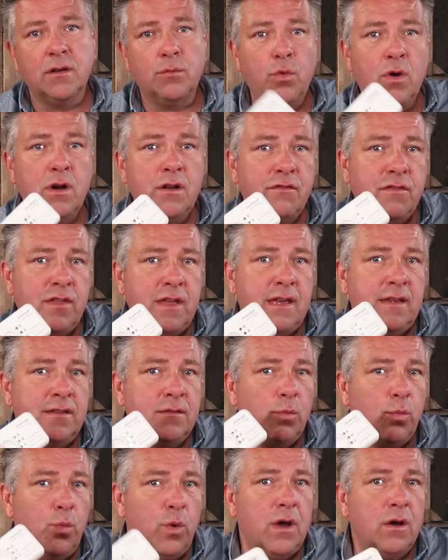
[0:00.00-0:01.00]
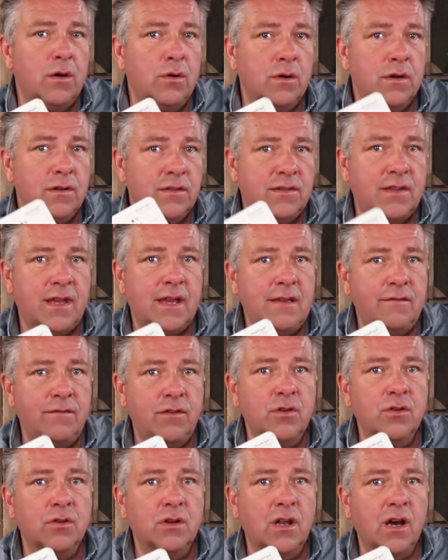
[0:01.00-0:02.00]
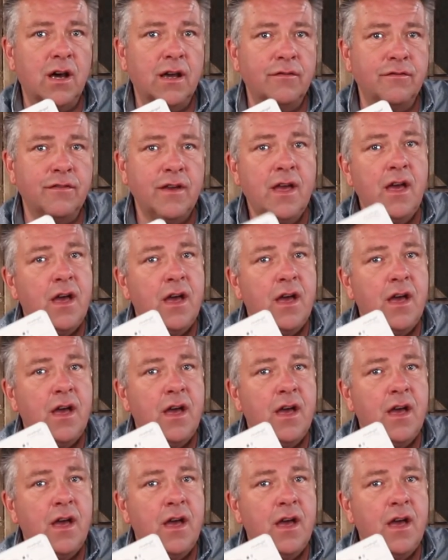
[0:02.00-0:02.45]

One of these will save your life.